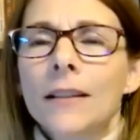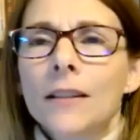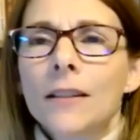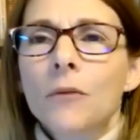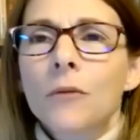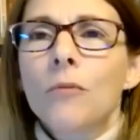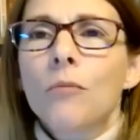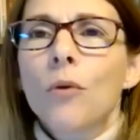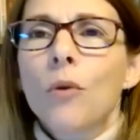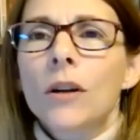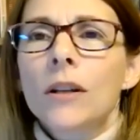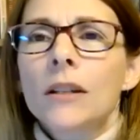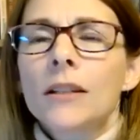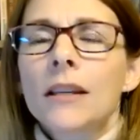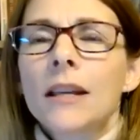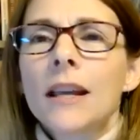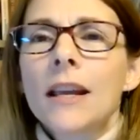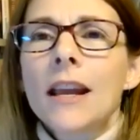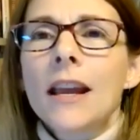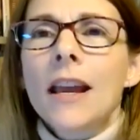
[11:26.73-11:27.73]
So important.
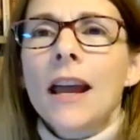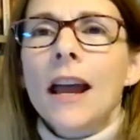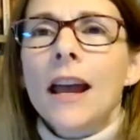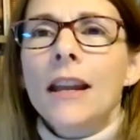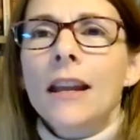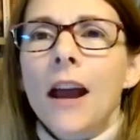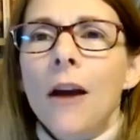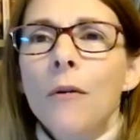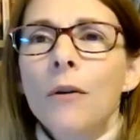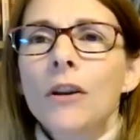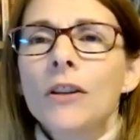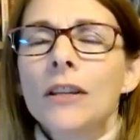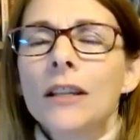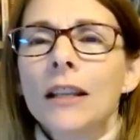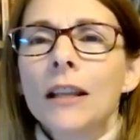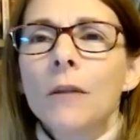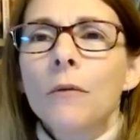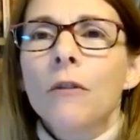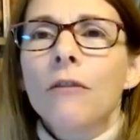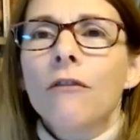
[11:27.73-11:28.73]
And how are you
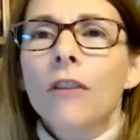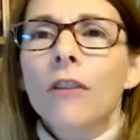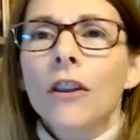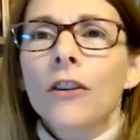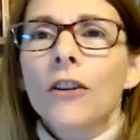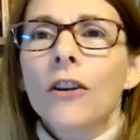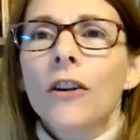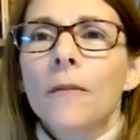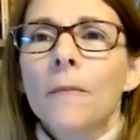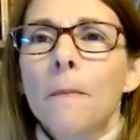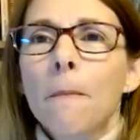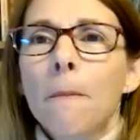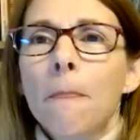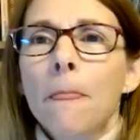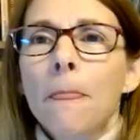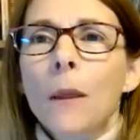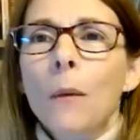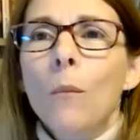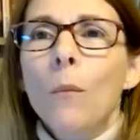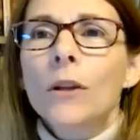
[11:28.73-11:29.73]
dealing with failure?
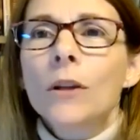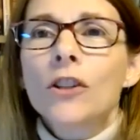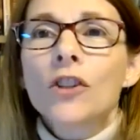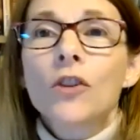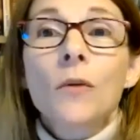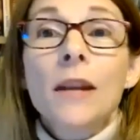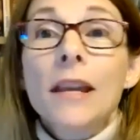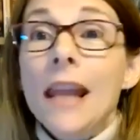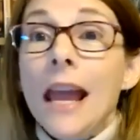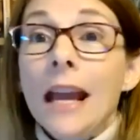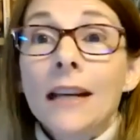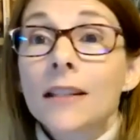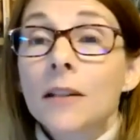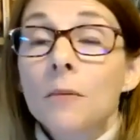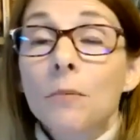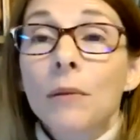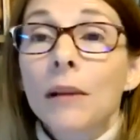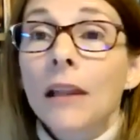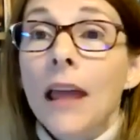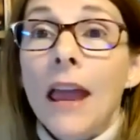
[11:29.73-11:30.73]
What's your
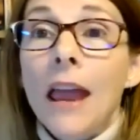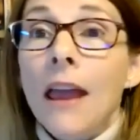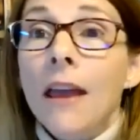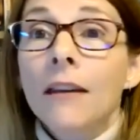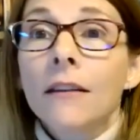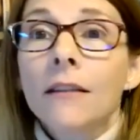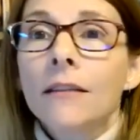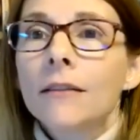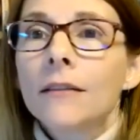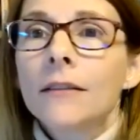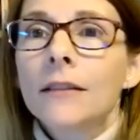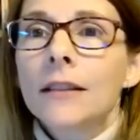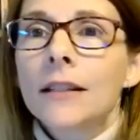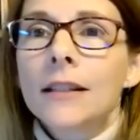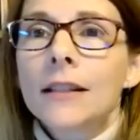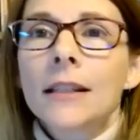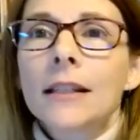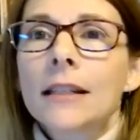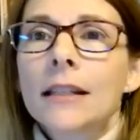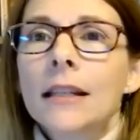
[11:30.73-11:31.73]
next plan to
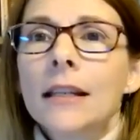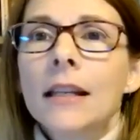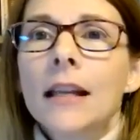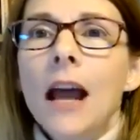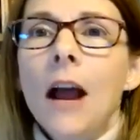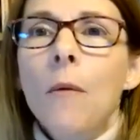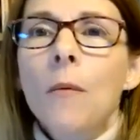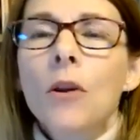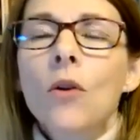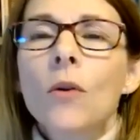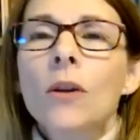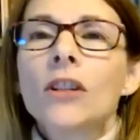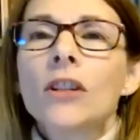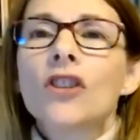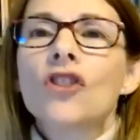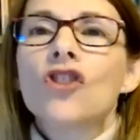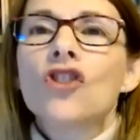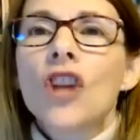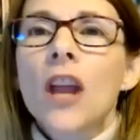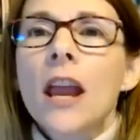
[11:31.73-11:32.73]
succeed? How are you going
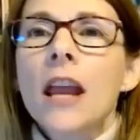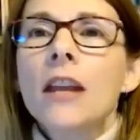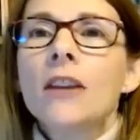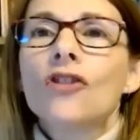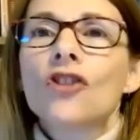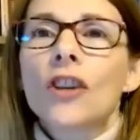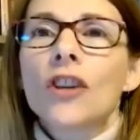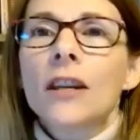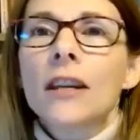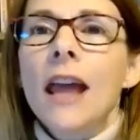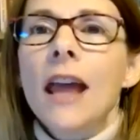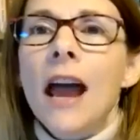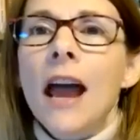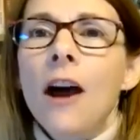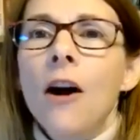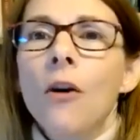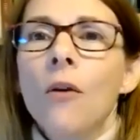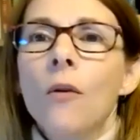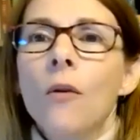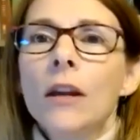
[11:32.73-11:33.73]
to change
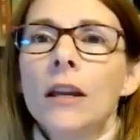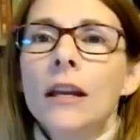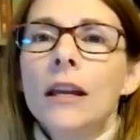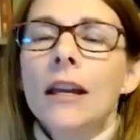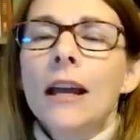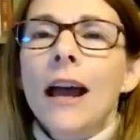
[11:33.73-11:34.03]
now?